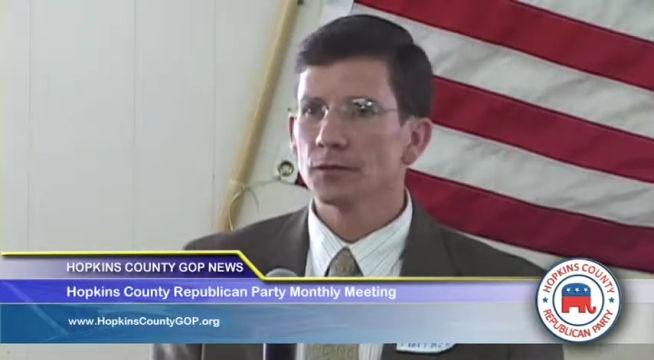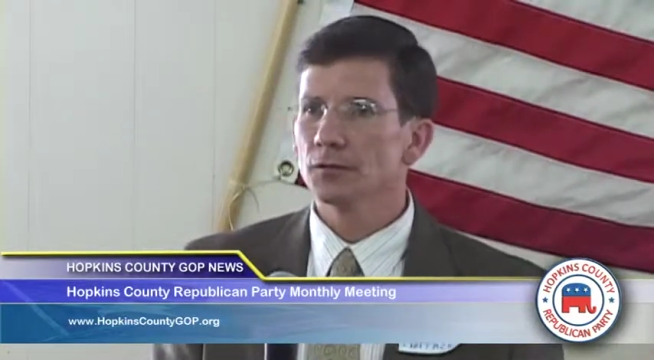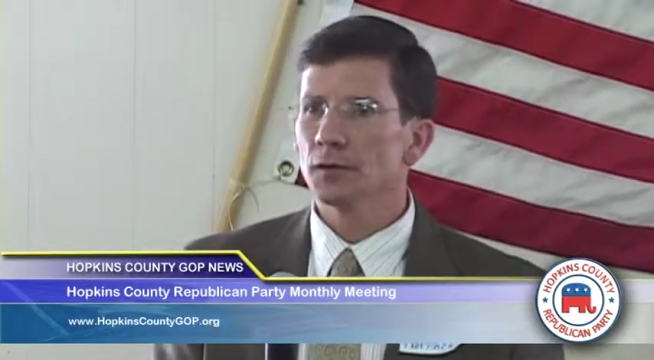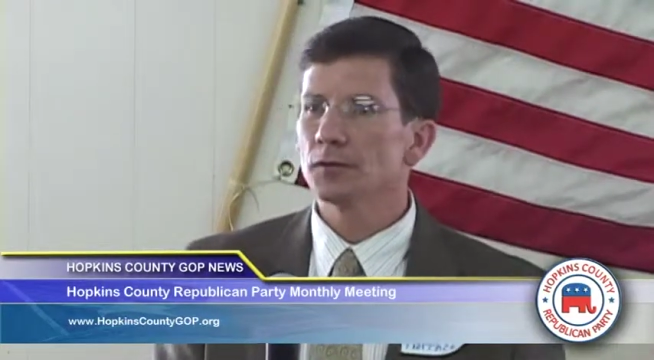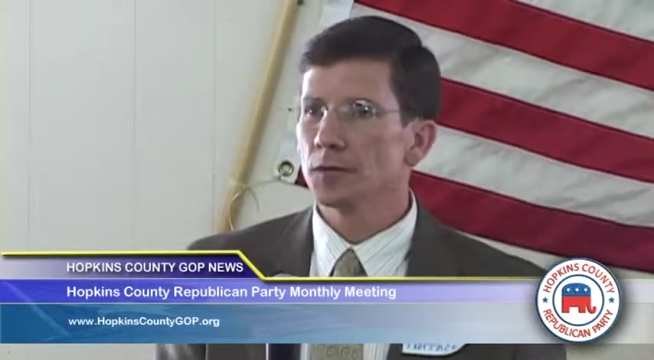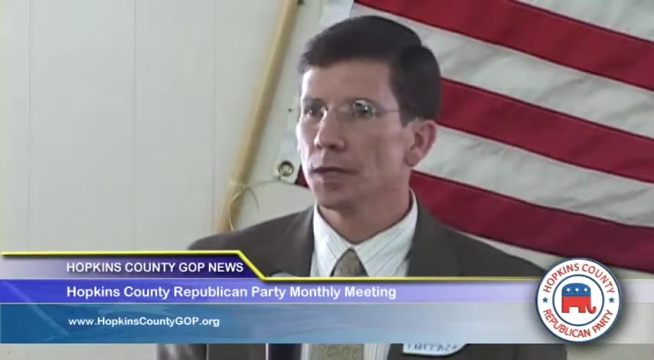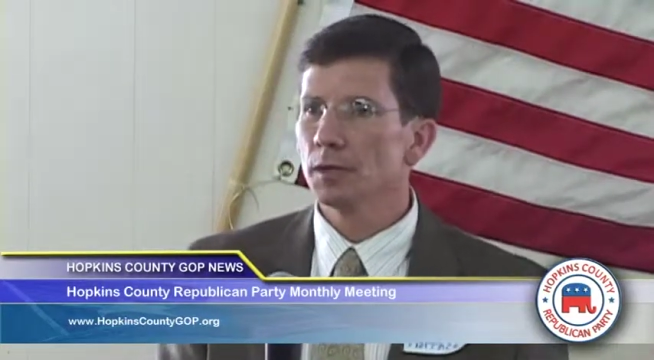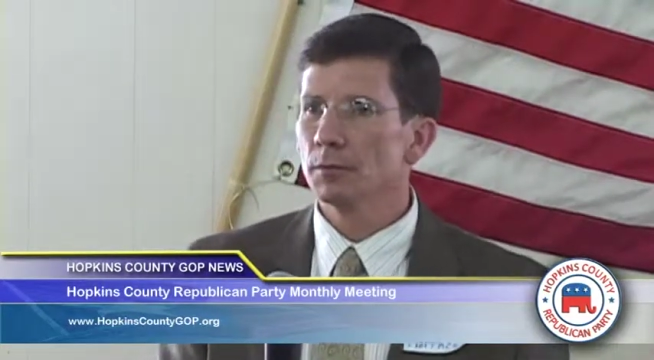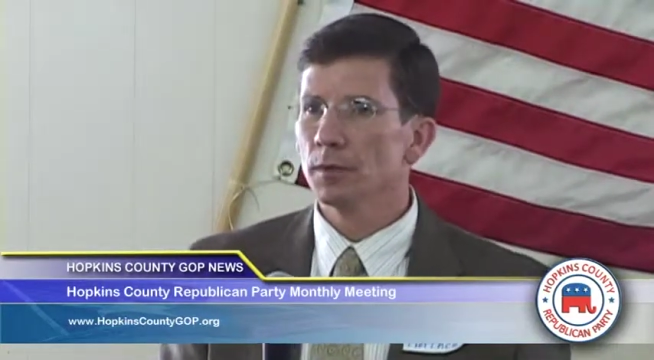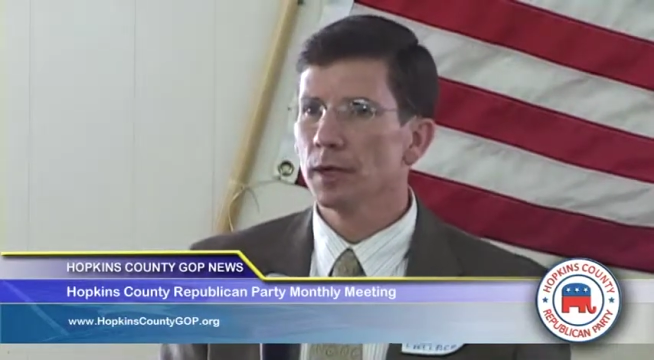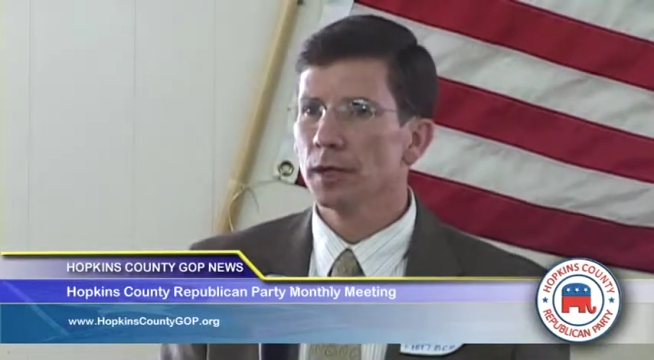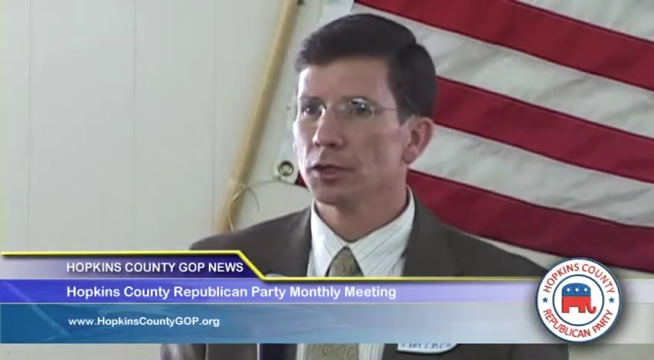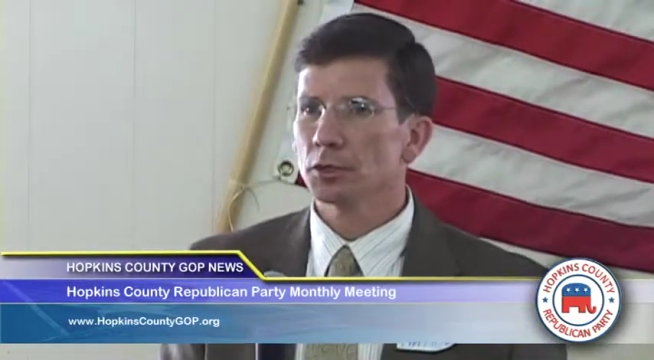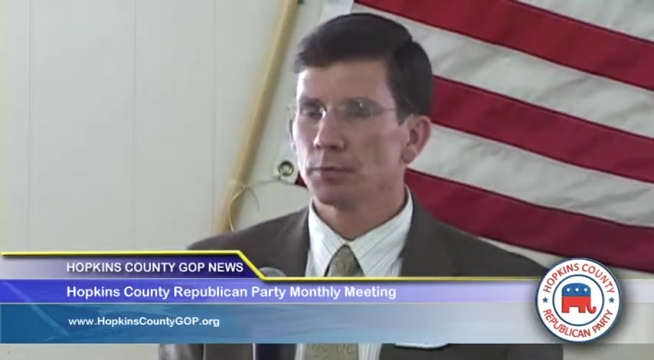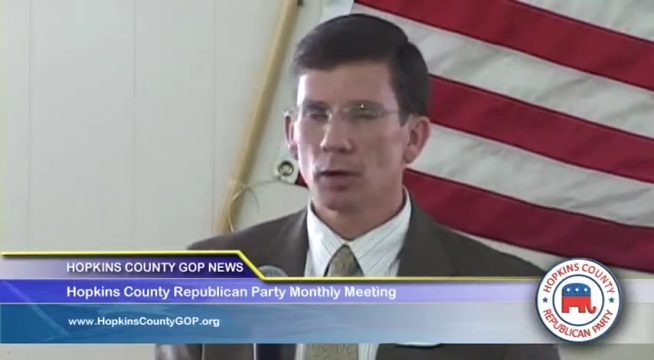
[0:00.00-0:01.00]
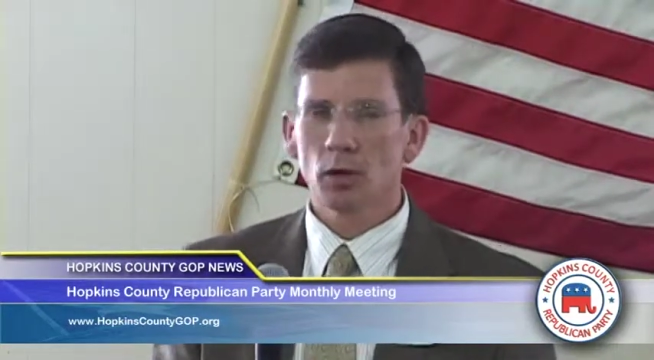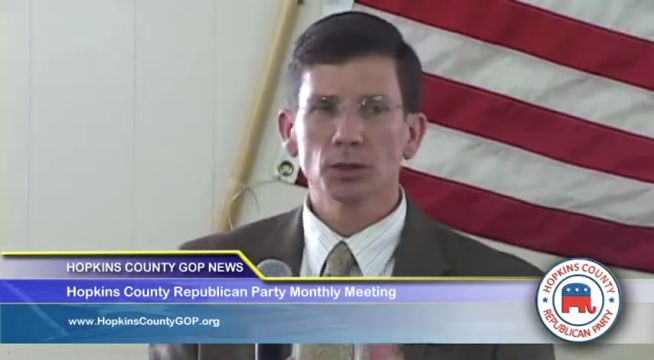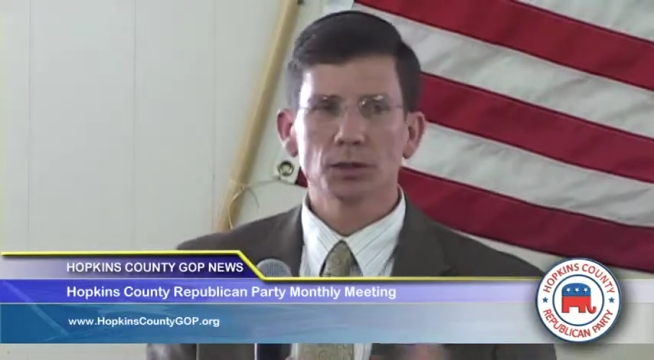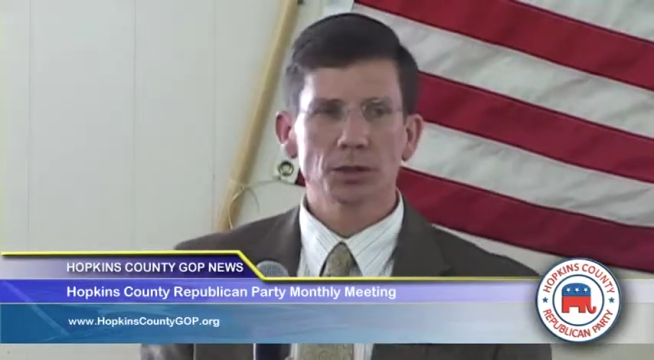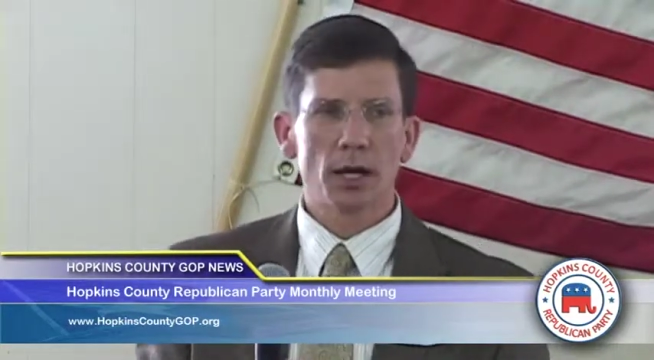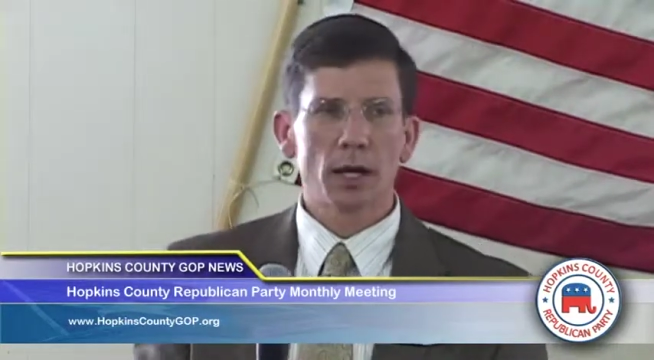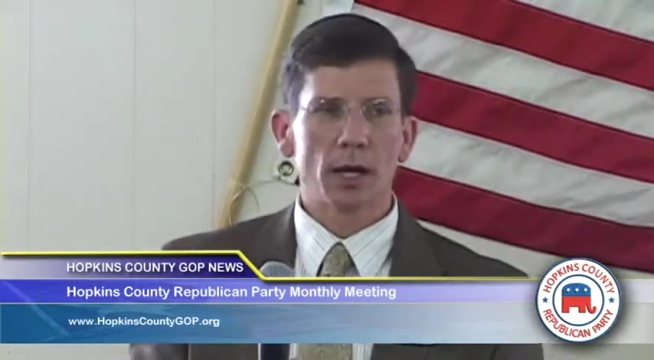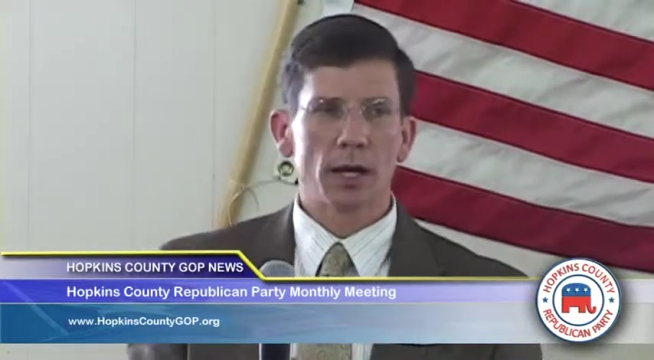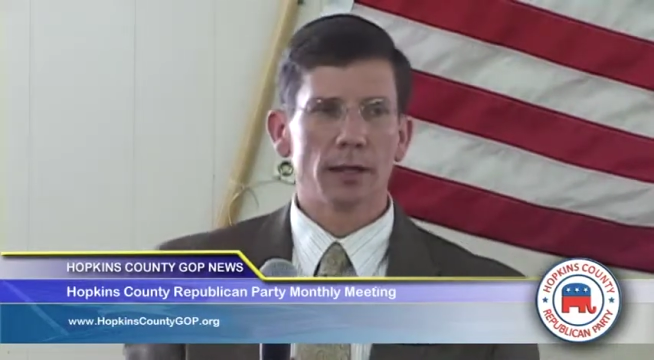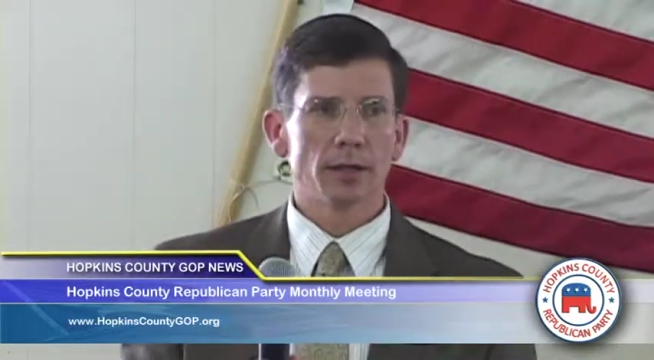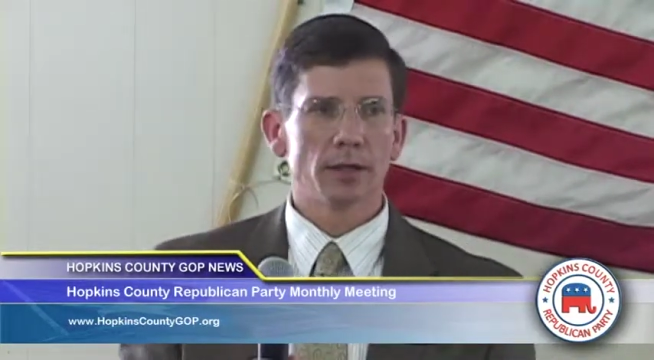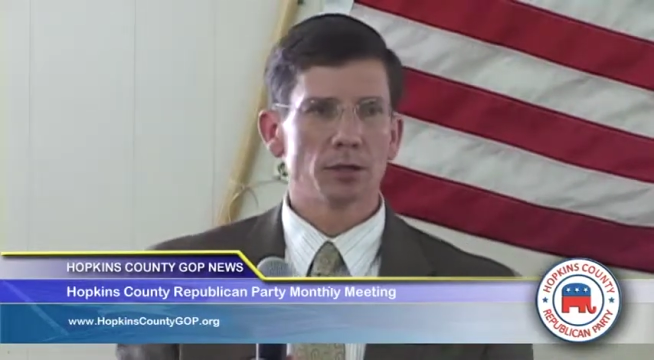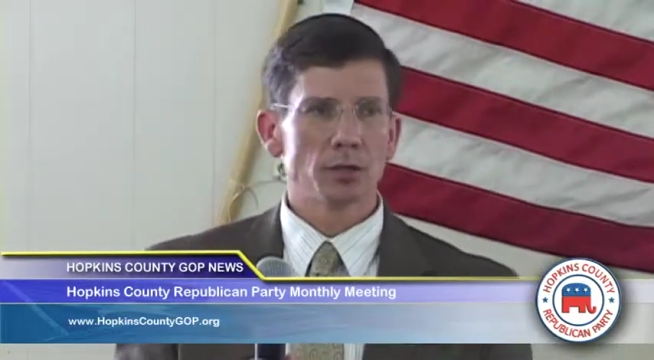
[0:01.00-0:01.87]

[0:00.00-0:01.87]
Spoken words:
to 15 minutes per side